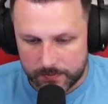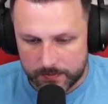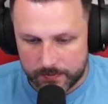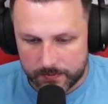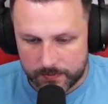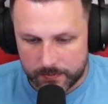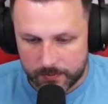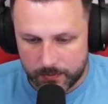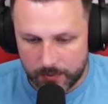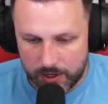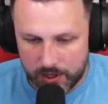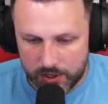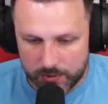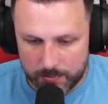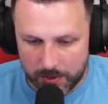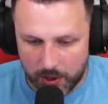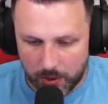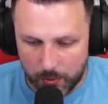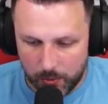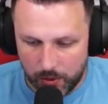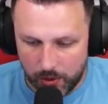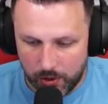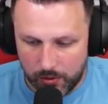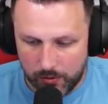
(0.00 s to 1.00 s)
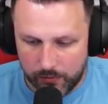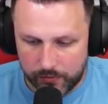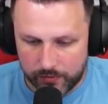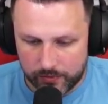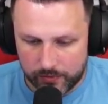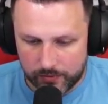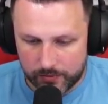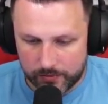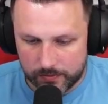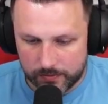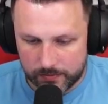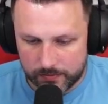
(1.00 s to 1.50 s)
Where's my wolf?
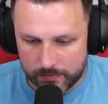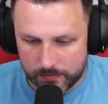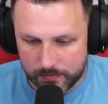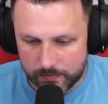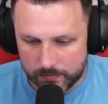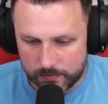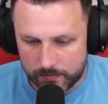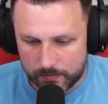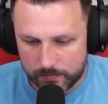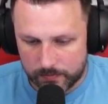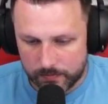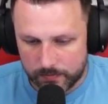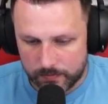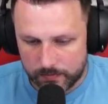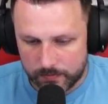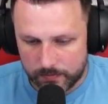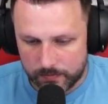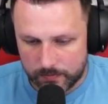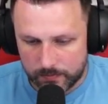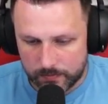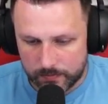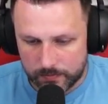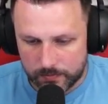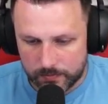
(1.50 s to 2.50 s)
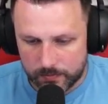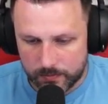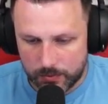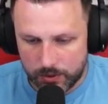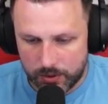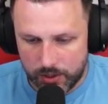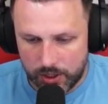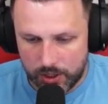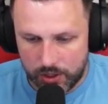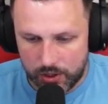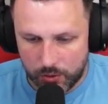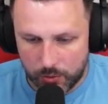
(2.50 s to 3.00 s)
I
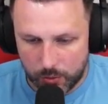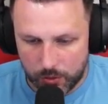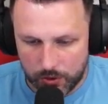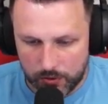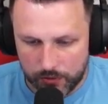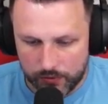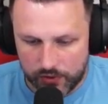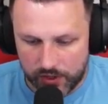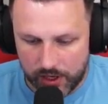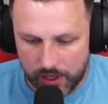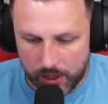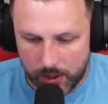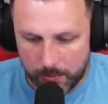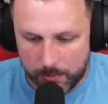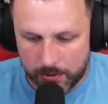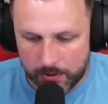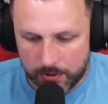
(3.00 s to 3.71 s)
need the wolf's help.